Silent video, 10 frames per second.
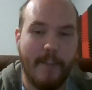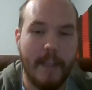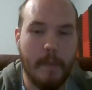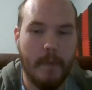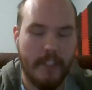
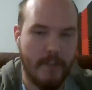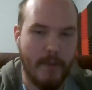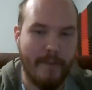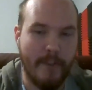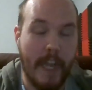Philip would just sort
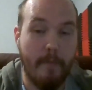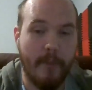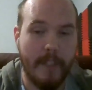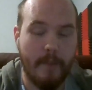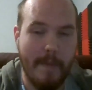of
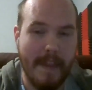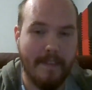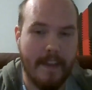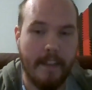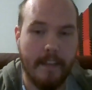shamefully remain
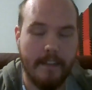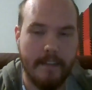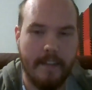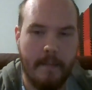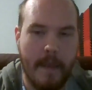silent.
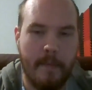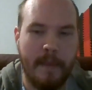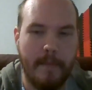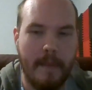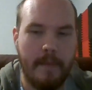And
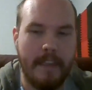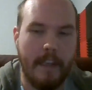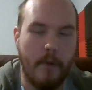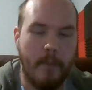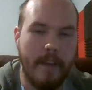maybe
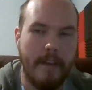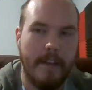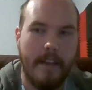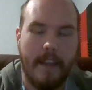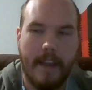
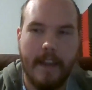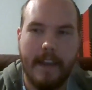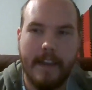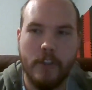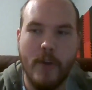
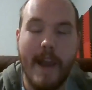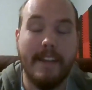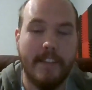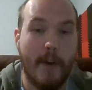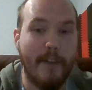try to
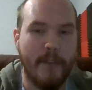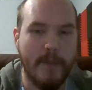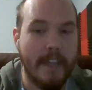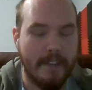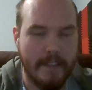start a few
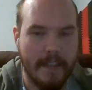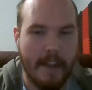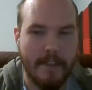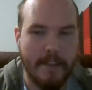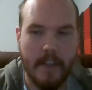sentences, kind
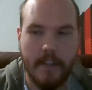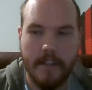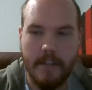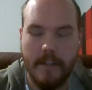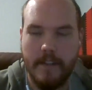of
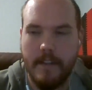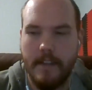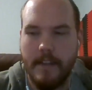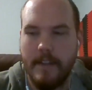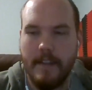stutter.
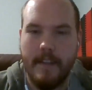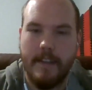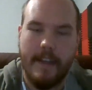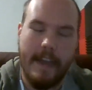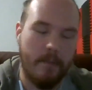
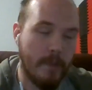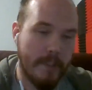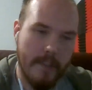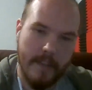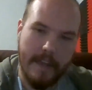
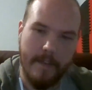Edwards.